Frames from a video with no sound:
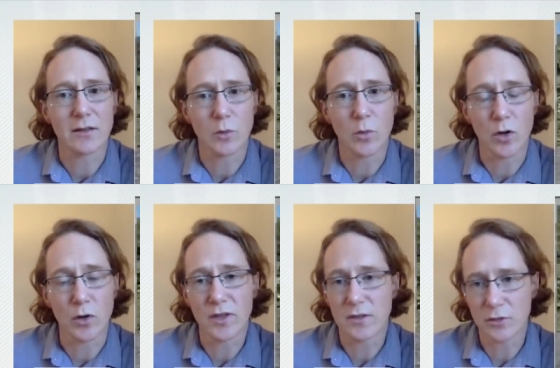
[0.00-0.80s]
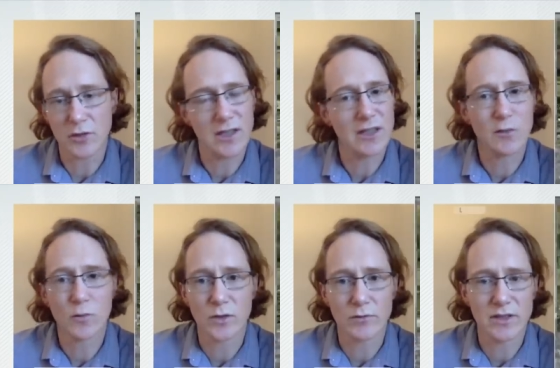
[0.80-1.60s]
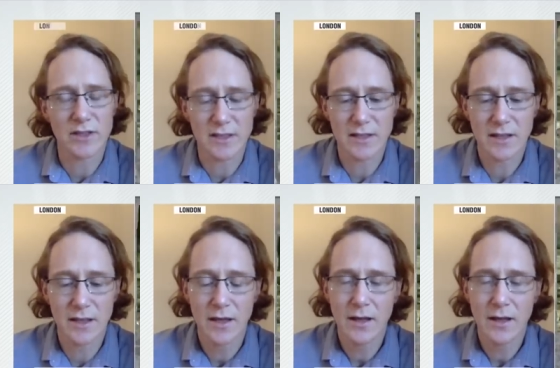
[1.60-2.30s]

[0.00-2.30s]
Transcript: war because Ukrainians will resist